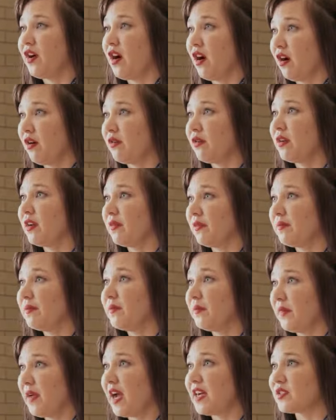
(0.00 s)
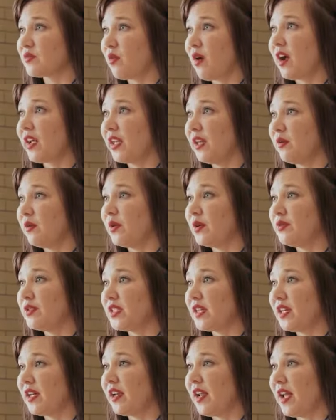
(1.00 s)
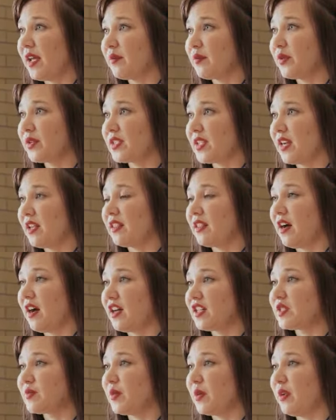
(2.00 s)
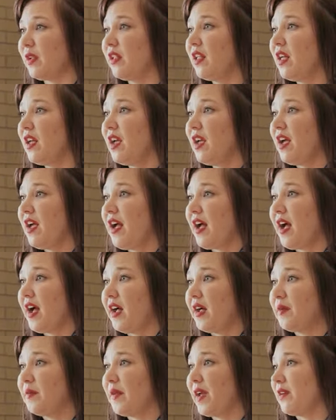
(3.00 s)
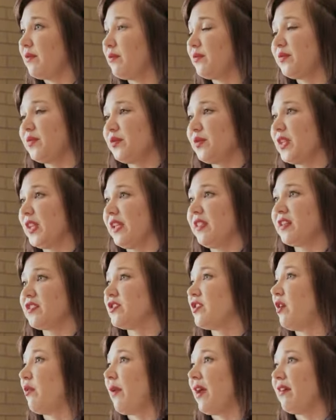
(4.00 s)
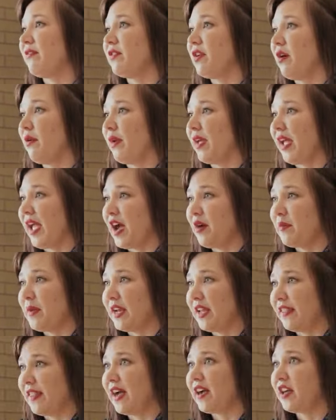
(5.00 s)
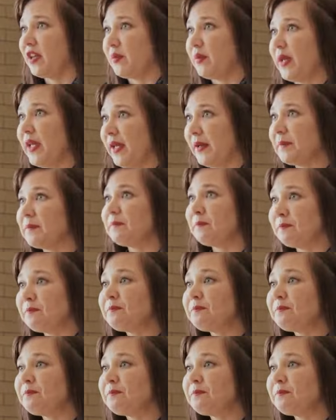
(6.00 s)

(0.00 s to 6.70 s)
own as walking wounded and present at the hospital, and really there's no way of knowing how many that could be.